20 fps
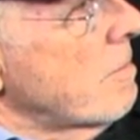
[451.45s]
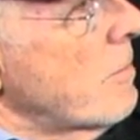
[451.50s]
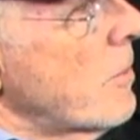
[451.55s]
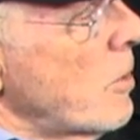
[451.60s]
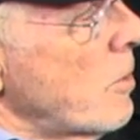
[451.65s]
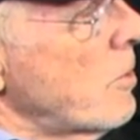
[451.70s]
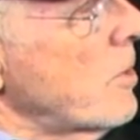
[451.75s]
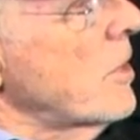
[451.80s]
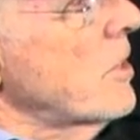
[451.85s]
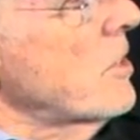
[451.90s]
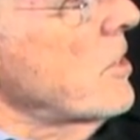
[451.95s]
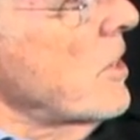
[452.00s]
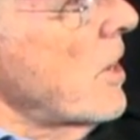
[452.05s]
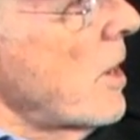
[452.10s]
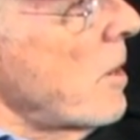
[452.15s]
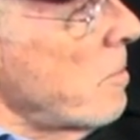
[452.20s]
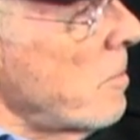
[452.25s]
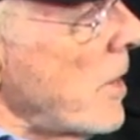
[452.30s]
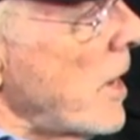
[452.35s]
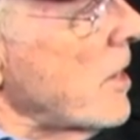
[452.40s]
Movies
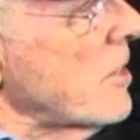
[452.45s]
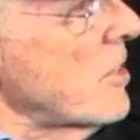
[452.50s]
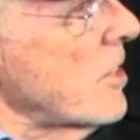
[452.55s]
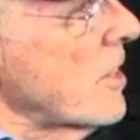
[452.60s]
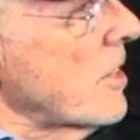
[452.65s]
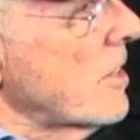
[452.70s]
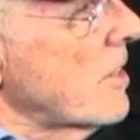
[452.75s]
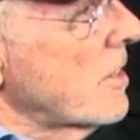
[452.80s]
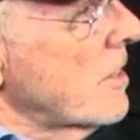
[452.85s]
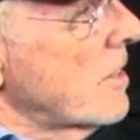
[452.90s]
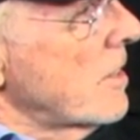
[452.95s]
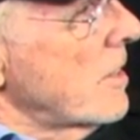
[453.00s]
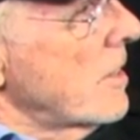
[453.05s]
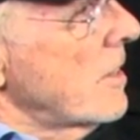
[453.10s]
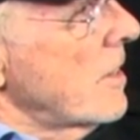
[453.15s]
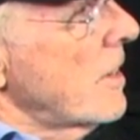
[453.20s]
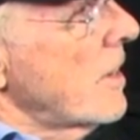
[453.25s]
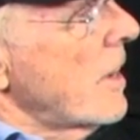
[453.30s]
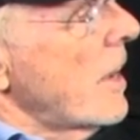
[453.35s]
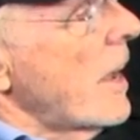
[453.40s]
are magic.
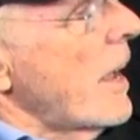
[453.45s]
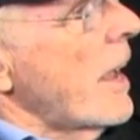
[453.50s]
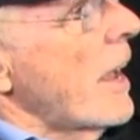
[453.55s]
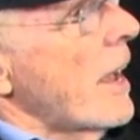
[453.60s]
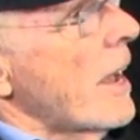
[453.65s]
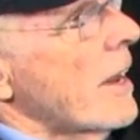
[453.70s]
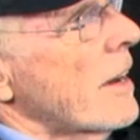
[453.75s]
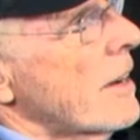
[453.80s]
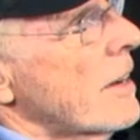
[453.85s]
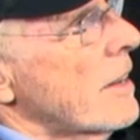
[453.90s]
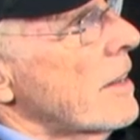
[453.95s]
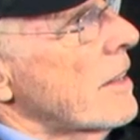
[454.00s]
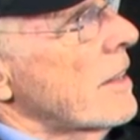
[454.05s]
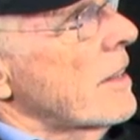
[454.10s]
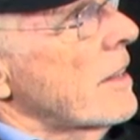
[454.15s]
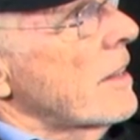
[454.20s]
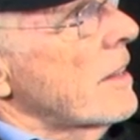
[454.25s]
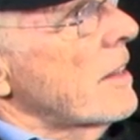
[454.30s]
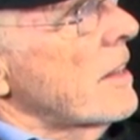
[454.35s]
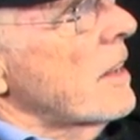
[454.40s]
And
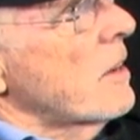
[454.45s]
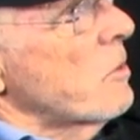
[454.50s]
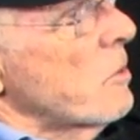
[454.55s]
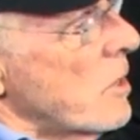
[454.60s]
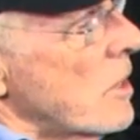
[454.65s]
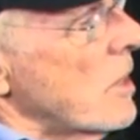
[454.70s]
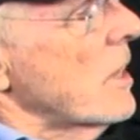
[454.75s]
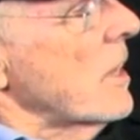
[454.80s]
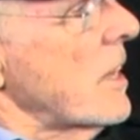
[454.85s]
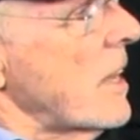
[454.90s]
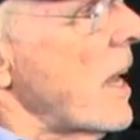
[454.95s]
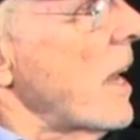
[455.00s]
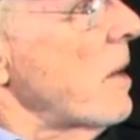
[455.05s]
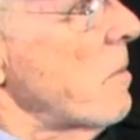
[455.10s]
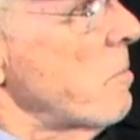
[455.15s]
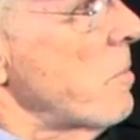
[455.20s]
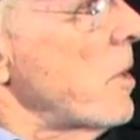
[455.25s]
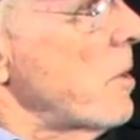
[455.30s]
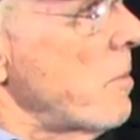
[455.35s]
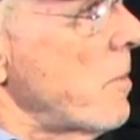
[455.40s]
they really
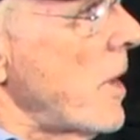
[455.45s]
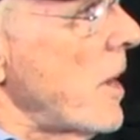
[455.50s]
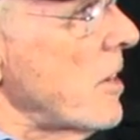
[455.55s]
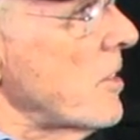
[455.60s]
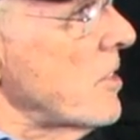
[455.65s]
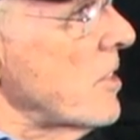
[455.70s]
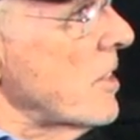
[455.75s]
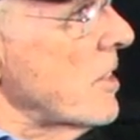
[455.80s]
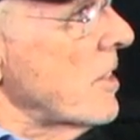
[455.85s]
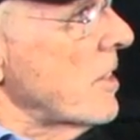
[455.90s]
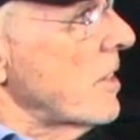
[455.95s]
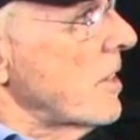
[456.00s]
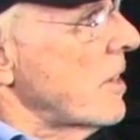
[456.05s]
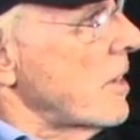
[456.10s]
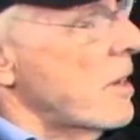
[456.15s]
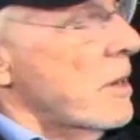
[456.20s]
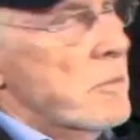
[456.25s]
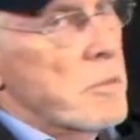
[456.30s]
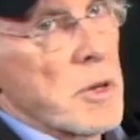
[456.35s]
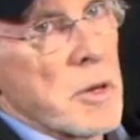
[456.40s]
can be magic.
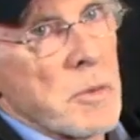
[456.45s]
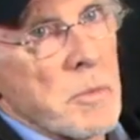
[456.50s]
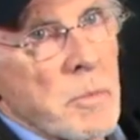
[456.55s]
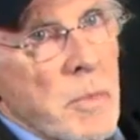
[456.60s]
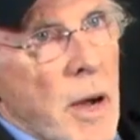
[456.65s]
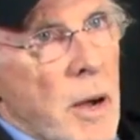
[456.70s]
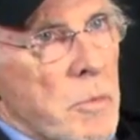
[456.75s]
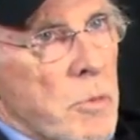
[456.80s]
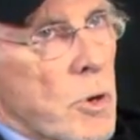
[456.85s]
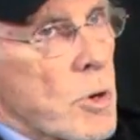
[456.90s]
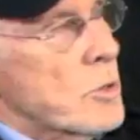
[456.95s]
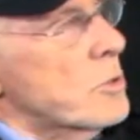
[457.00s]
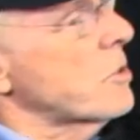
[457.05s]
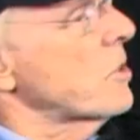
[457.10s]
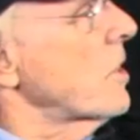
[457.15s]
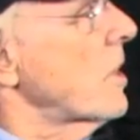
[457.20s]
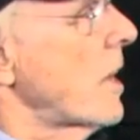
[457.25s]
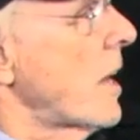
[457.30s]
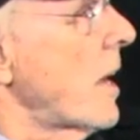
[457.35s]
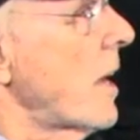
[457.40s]
And I mean, Bob
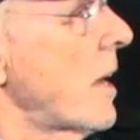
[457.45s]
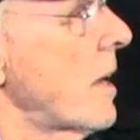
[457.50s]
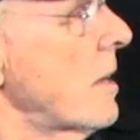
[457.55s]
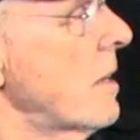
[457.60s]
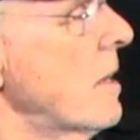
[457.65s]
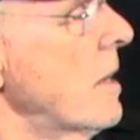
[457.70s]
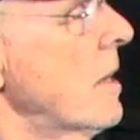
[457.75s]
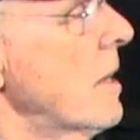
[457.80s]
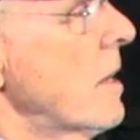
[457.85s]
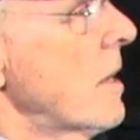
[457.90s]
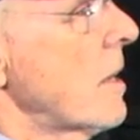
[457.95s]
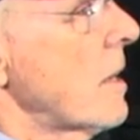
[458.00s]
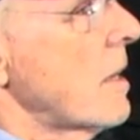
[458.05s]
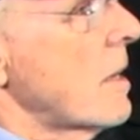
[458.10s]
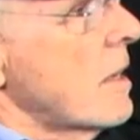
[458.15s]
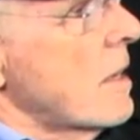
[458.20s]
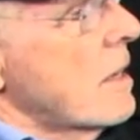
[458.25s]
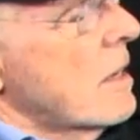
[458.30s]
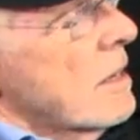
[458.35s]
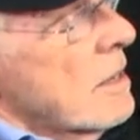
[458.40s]
Rosen and
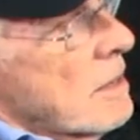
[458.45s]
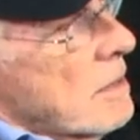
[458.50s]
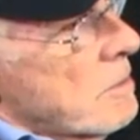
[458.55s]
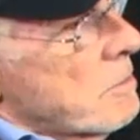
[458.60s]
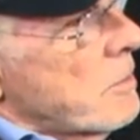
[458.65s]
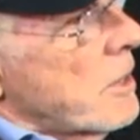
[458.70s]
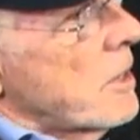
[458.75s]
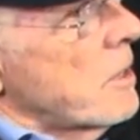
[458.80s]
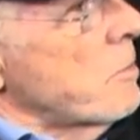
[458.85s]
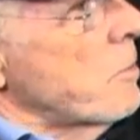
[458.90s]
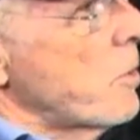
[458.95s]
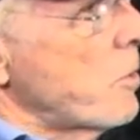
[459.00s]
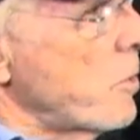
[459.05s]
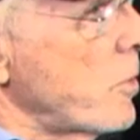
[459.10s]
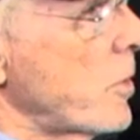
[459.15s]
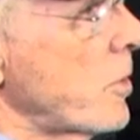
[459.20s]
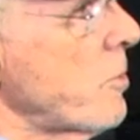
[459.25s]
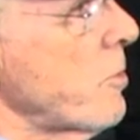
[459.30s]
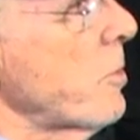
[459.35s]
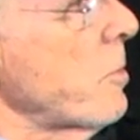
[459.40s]
I made a
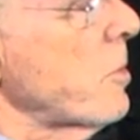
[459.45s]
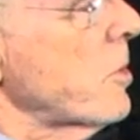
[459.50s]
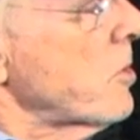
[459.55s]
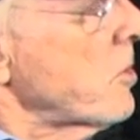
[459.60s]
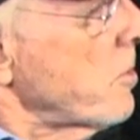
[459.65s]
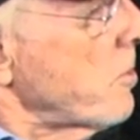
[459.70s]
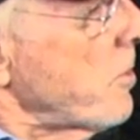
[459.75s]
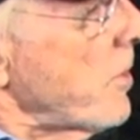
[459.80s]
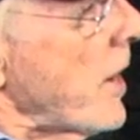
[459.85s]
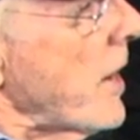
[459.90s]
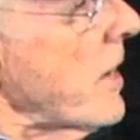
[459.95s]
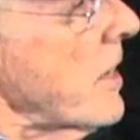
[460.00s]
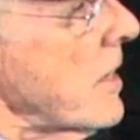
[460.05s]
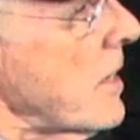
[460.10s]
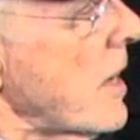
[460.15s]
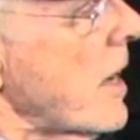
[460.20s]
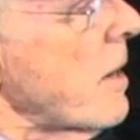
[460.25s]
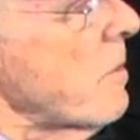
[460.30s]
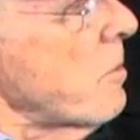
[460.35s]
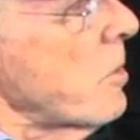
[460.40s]
movie for Mr.
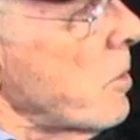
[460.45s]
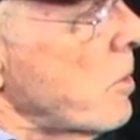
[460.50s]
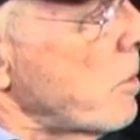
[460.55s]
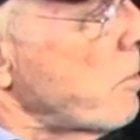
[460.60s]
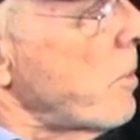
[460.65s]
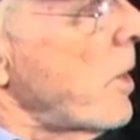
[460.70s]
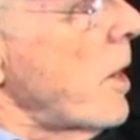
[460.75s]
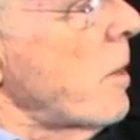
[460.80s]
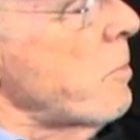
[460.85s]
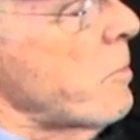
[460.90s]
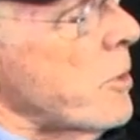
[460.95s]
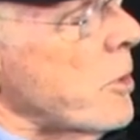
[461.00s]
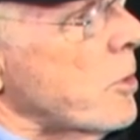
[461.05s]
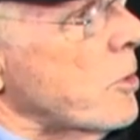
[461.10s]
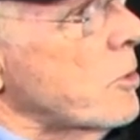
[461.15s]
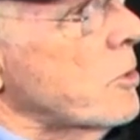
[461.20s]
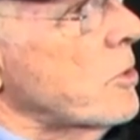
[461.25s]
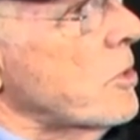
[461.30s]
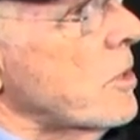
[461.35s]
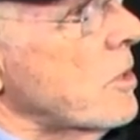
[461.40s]
Frankenheimer, well, Bob
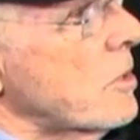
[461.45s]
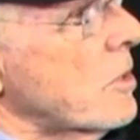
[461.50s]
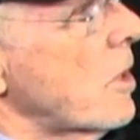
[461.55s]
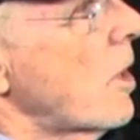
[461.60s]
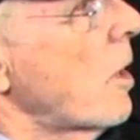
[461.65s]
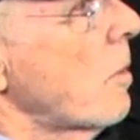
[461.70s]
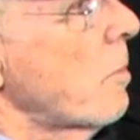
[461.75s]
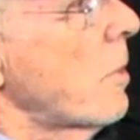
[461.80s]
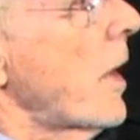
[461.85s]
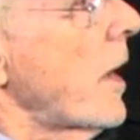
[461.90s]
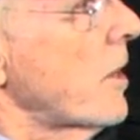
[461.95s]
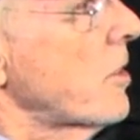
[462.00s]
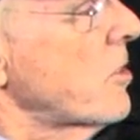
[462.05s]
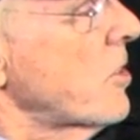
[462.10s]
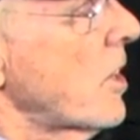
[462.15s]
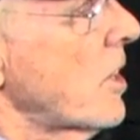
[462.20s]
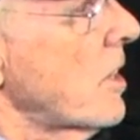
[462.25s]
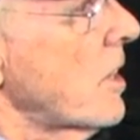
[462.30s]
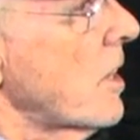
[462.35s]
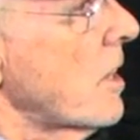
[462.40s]
produced it, called Black
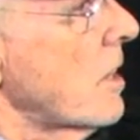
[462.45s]
Sunday.